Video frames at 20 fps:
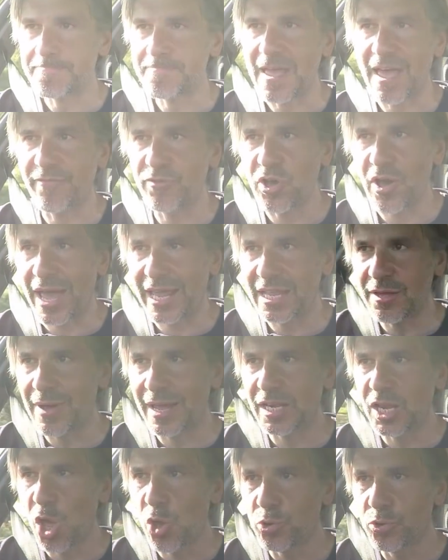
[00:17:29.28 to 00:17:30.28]
haven't got anywhere
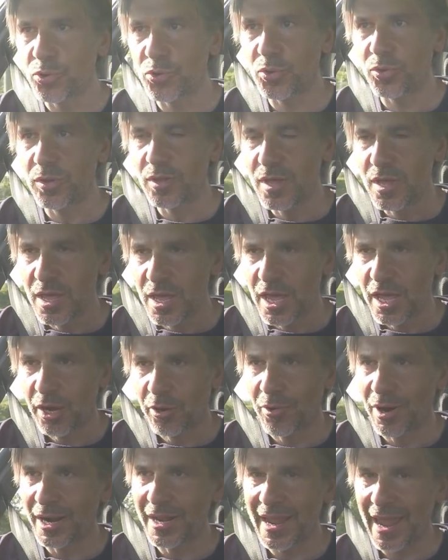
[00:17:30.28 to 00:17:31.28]
local
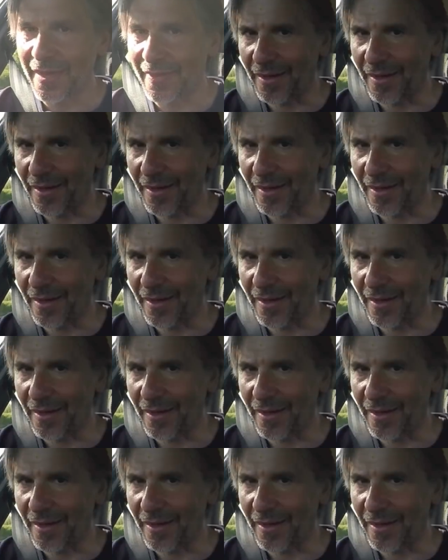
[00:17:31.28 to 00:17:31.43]
where I can get